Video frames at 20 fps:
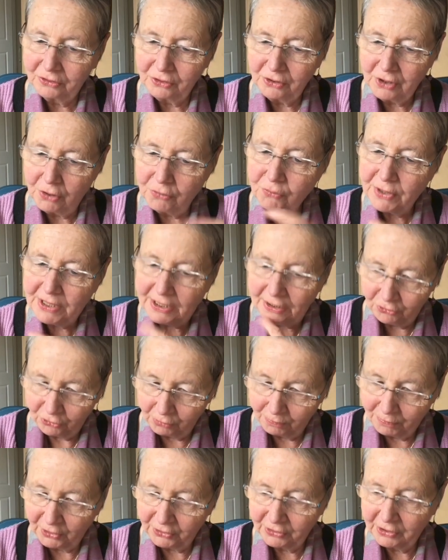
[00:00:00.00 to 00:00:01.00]
read your
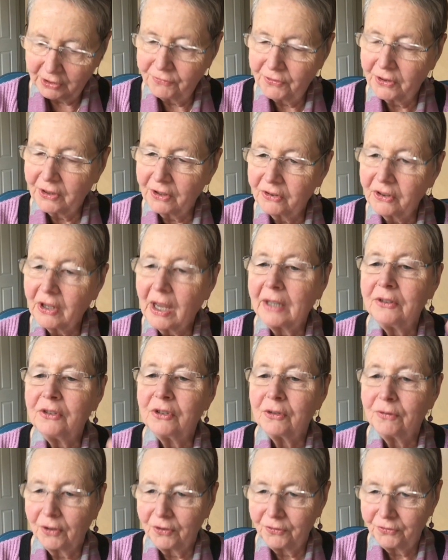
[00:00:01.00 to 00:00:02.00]
body for the signs
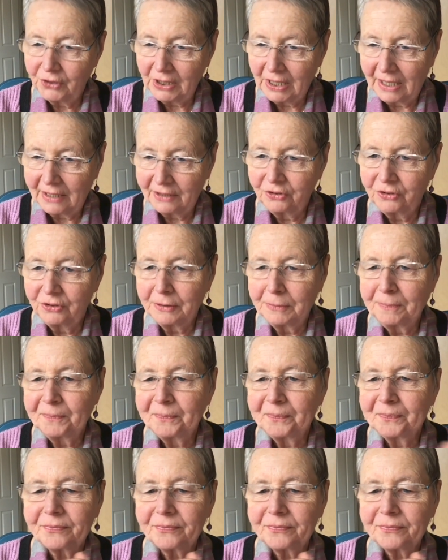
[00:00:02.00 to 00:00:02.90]
of ovulation.